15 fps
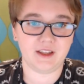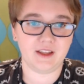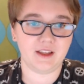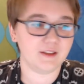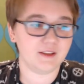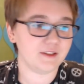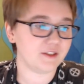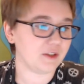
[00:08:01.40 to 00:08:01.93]

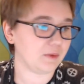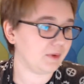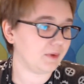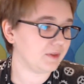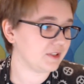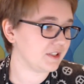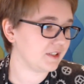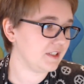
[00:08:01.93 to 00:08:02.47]
So I'm
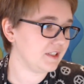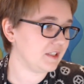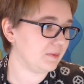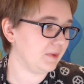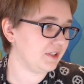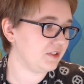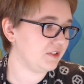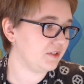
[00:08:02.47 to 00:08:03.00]
just going to
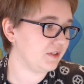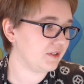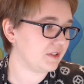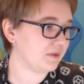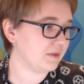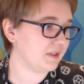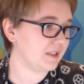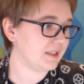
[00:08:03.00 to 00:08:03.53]
switch the
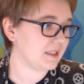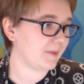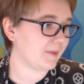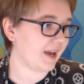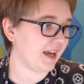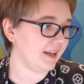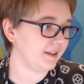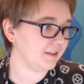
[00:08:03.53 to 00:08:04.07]
screens
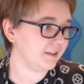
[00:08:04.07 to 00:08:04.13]
back.